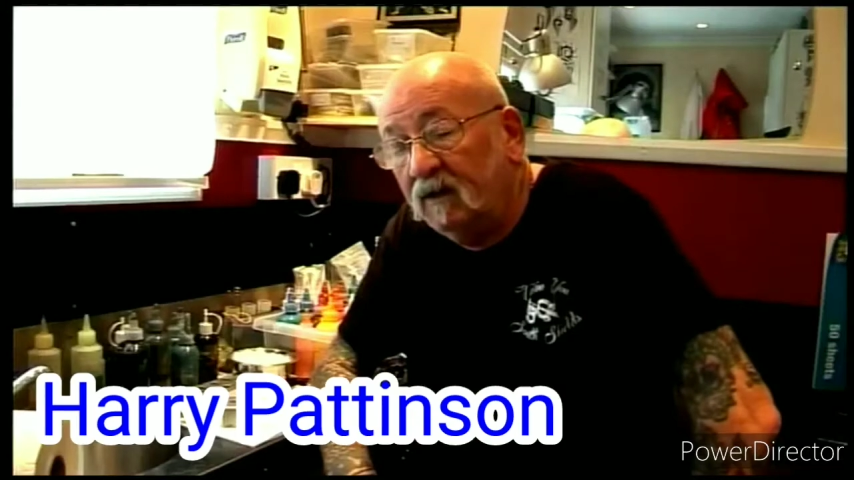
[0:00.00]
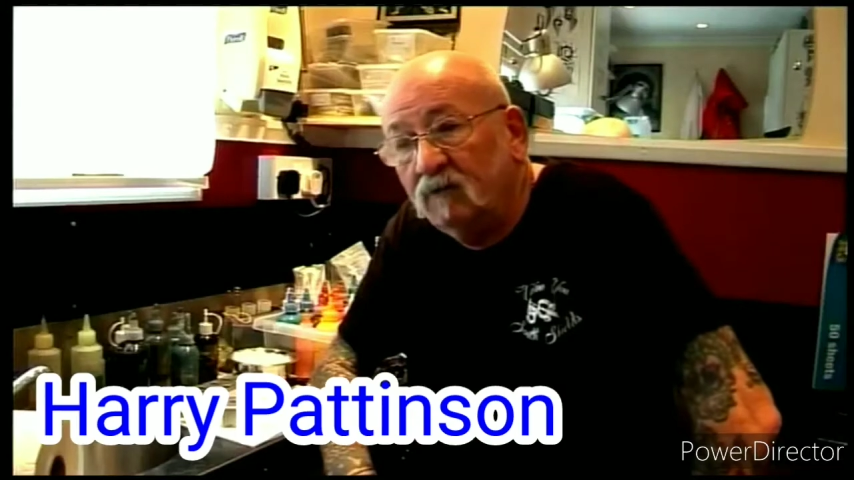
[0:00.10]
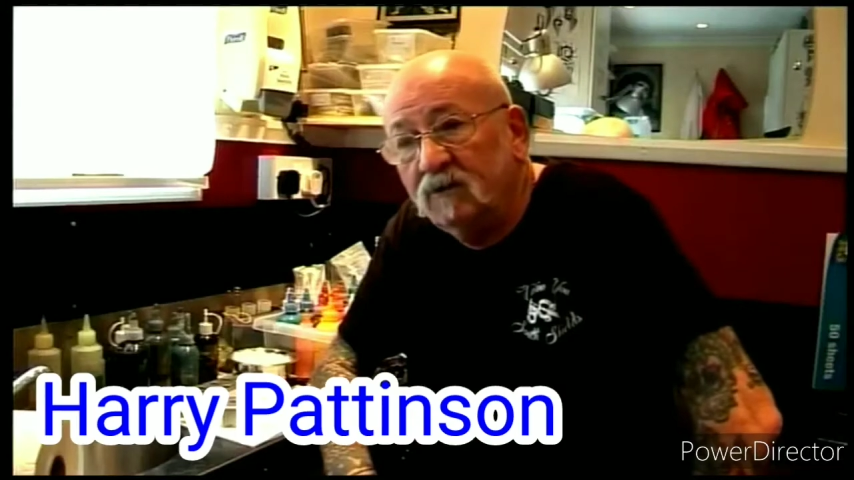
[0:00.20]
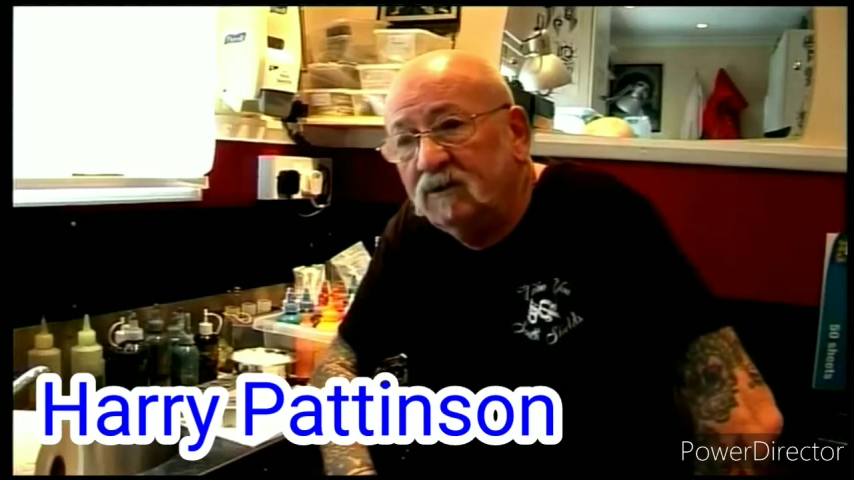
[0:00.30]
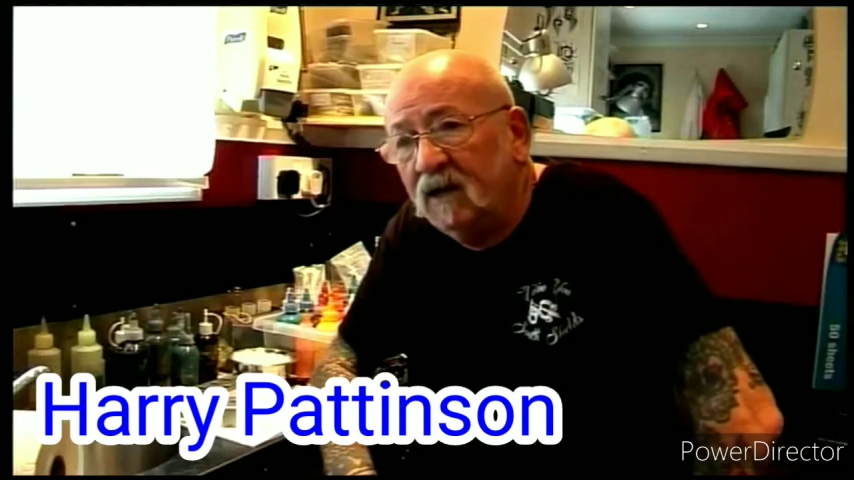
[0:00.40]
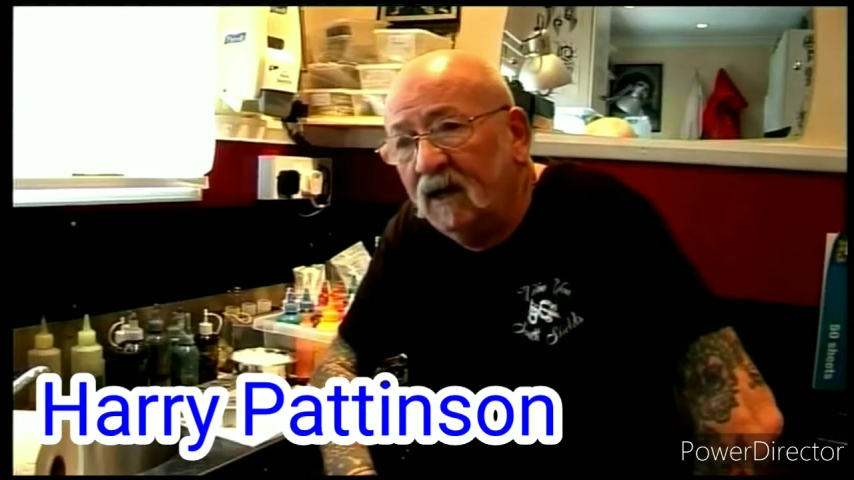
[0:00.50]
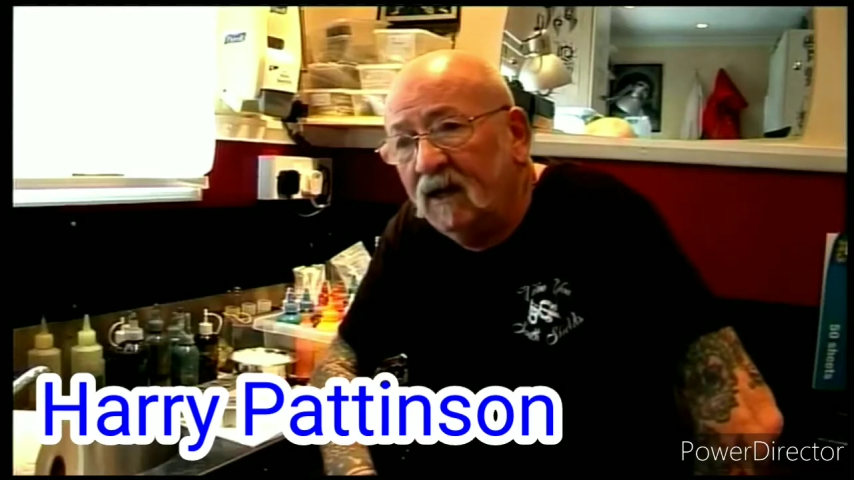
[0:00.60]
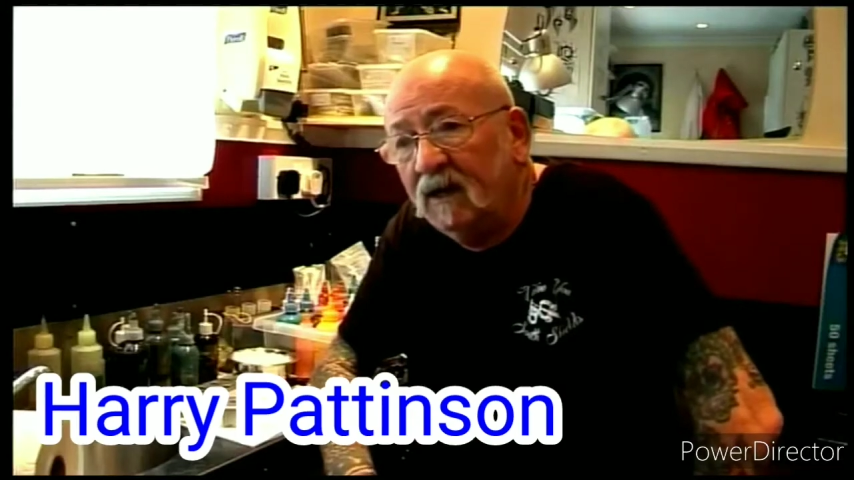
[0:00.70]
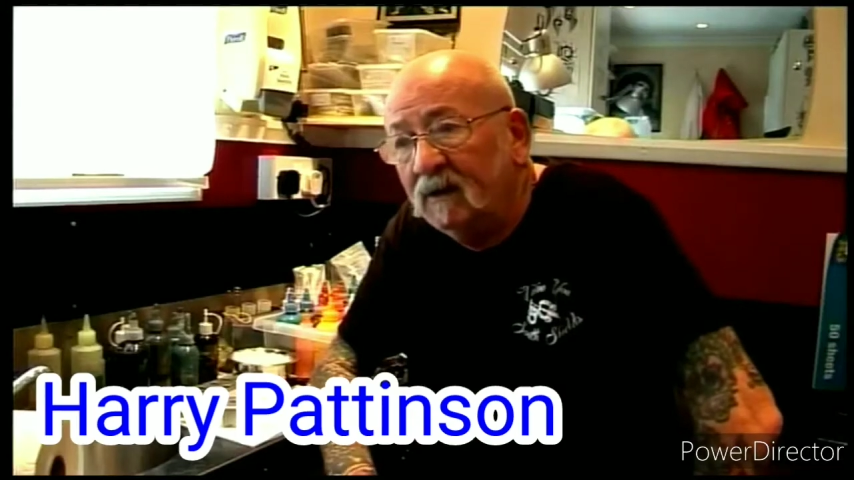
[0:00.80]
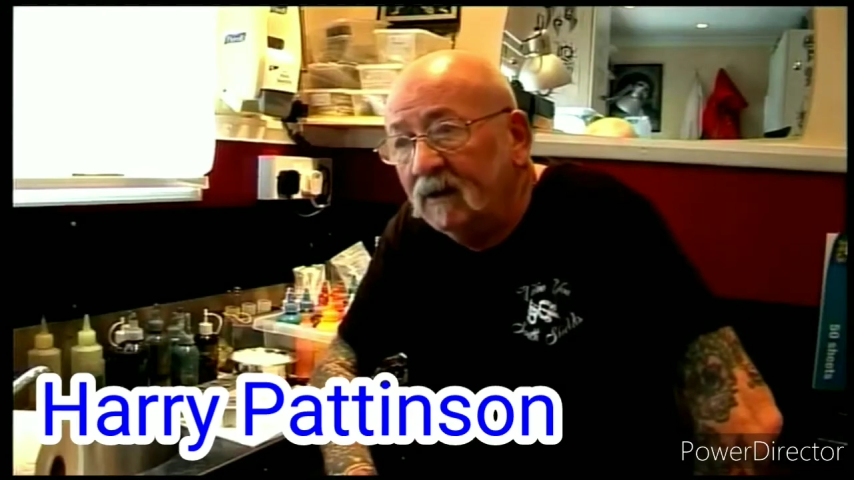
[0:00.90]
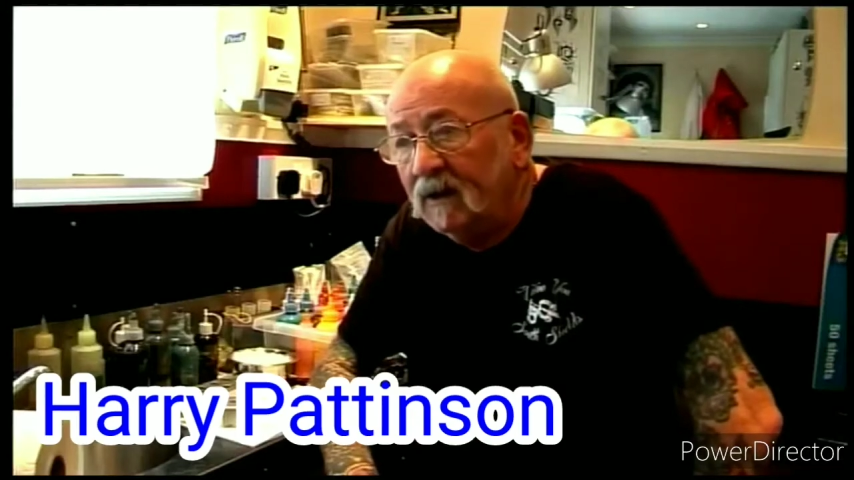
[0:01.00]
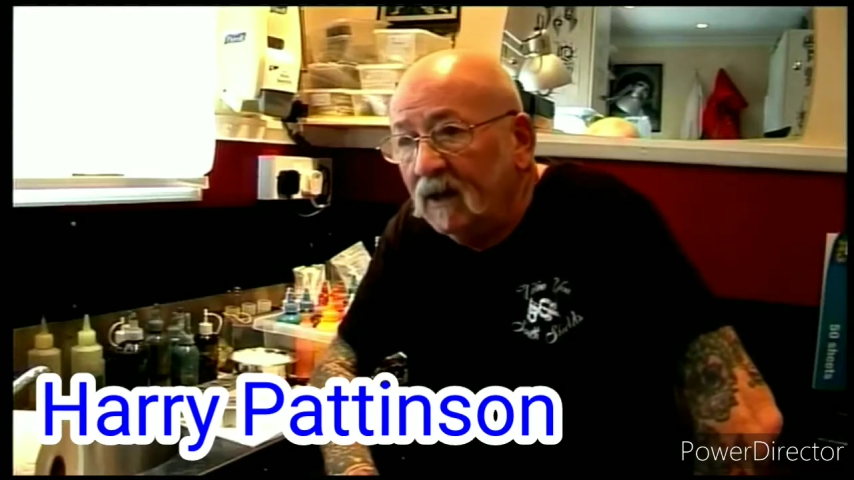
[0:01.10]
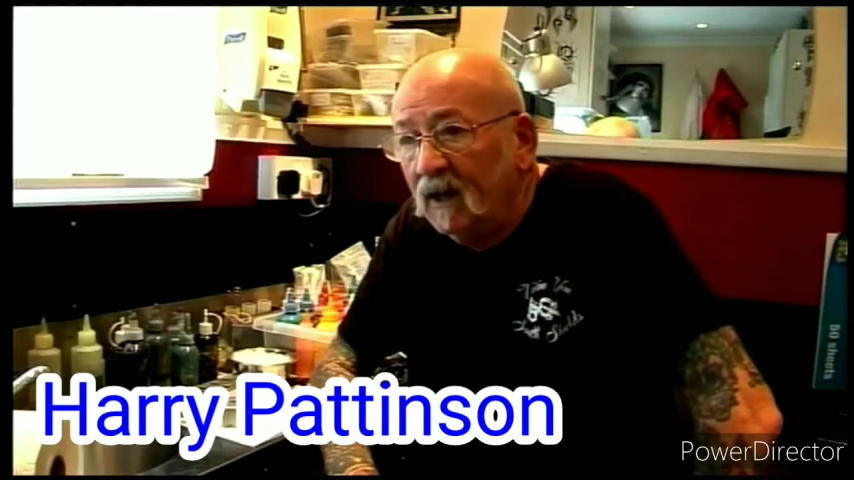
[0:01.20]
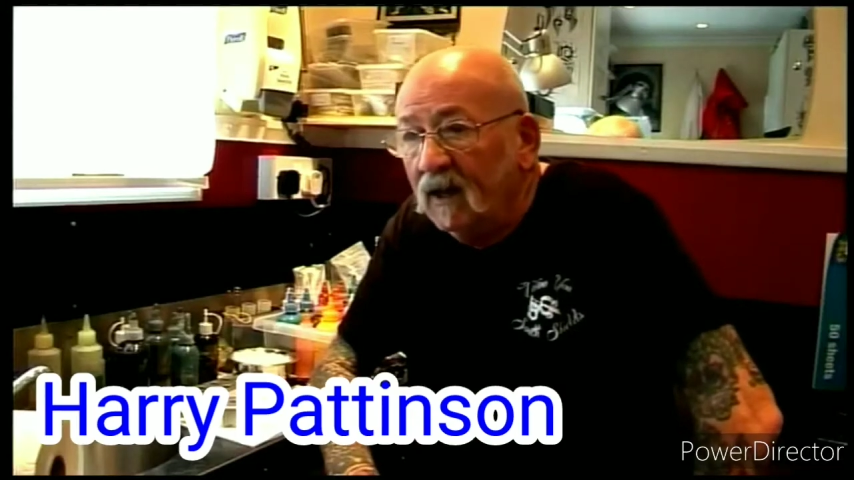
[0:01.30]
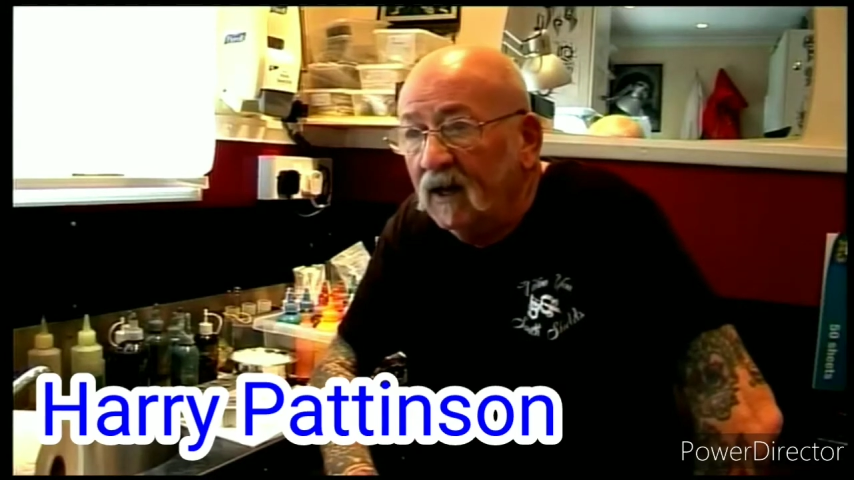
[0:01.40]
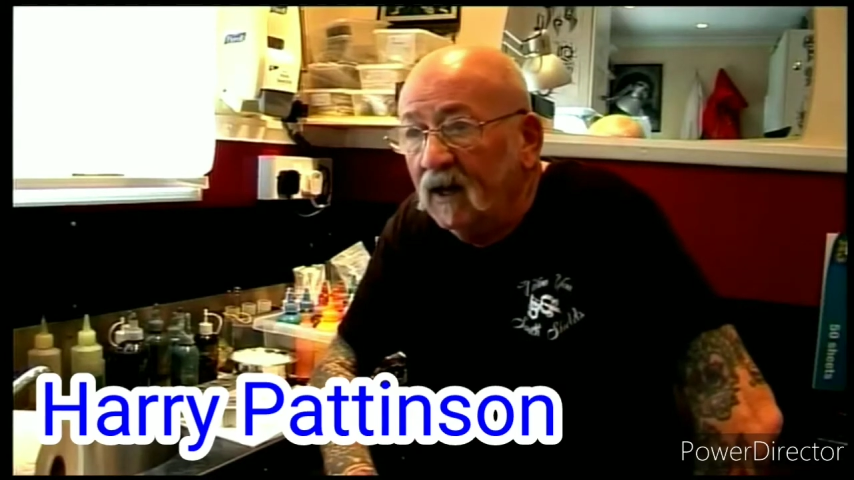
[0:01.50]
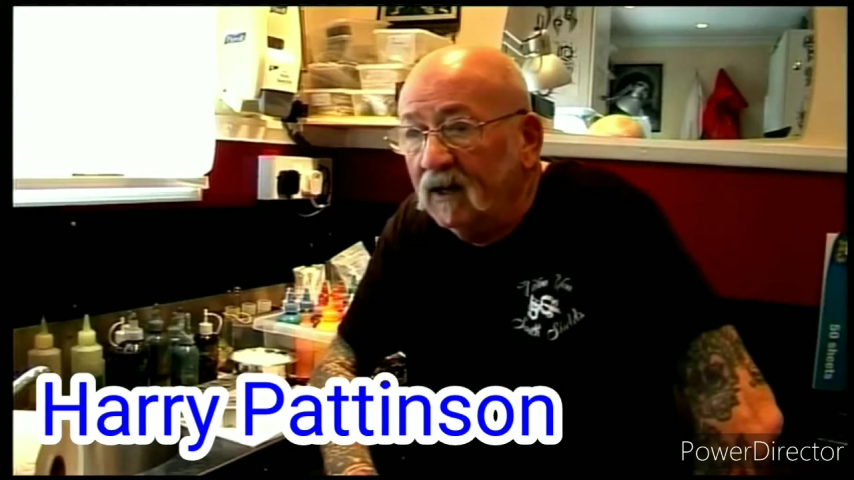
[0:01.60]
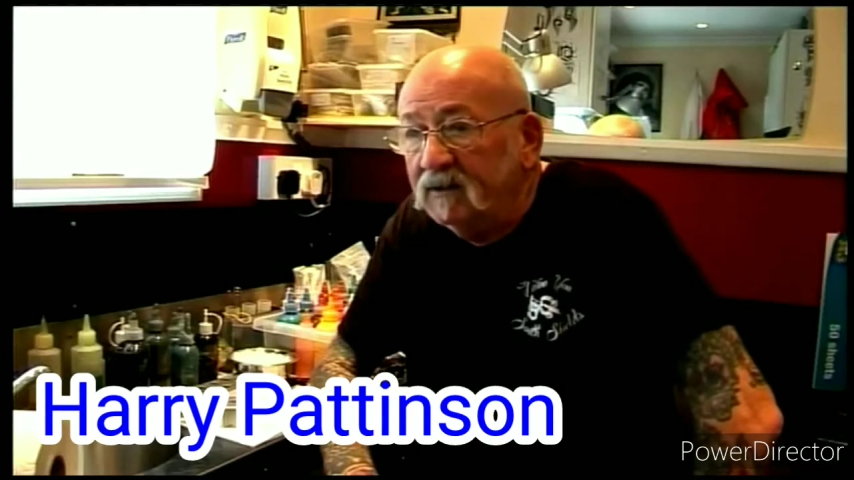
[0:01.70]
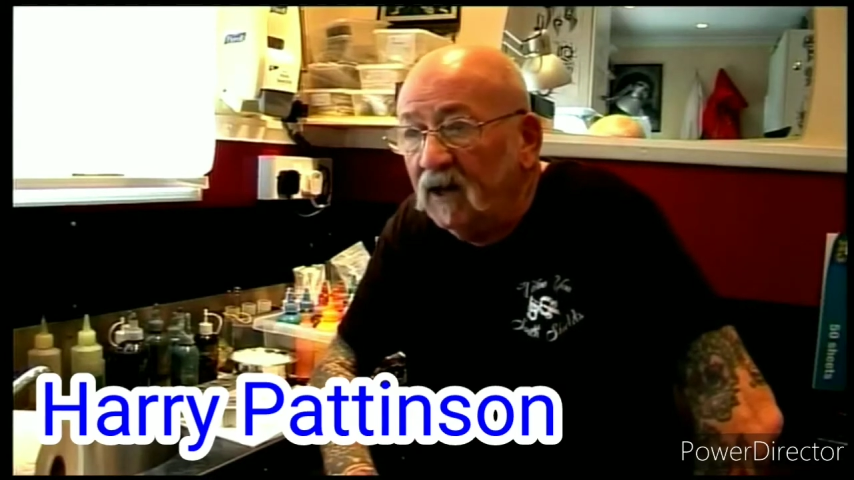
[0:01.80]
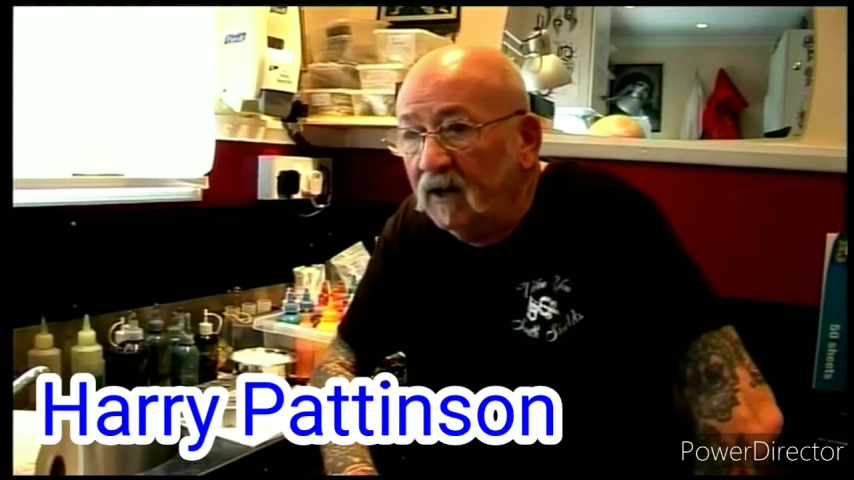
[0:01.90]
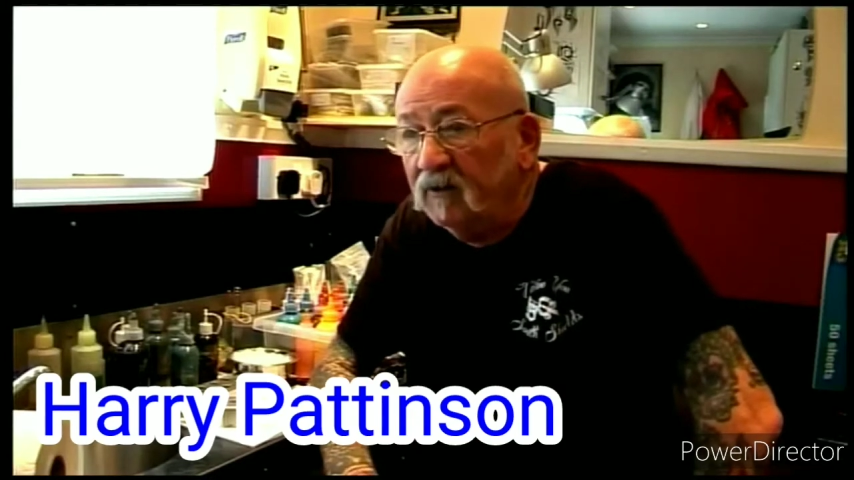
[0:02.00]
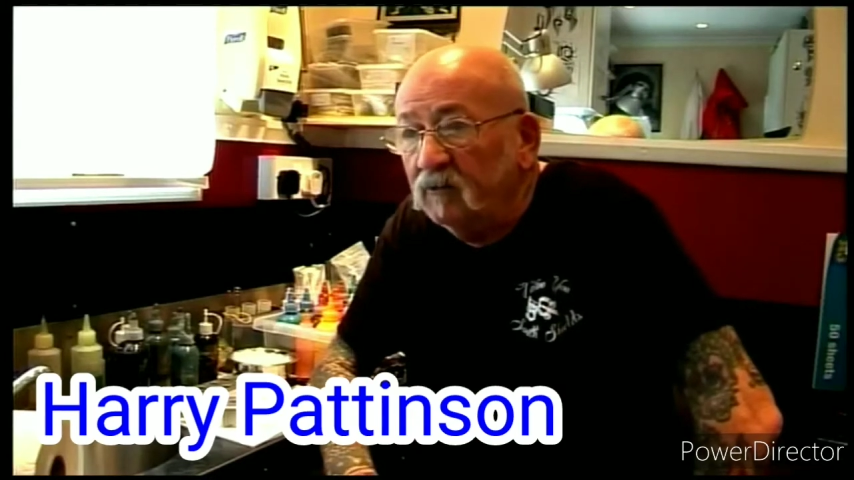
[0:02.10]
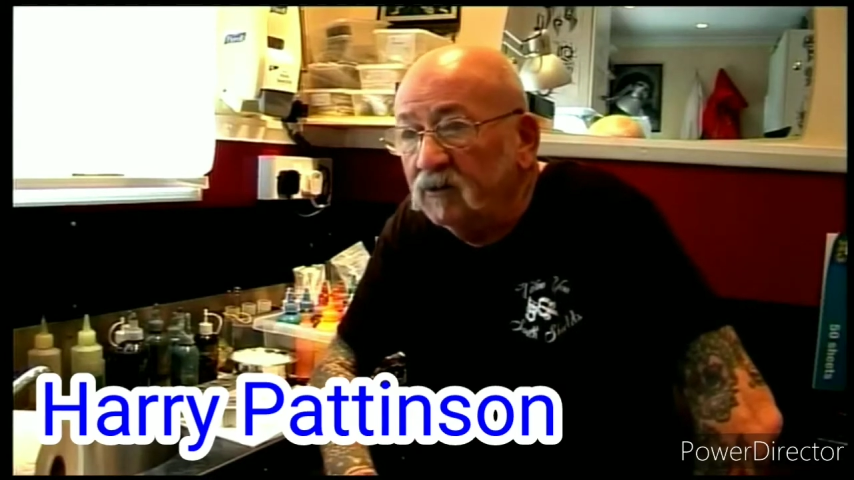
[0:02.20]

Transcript: it was a tattoo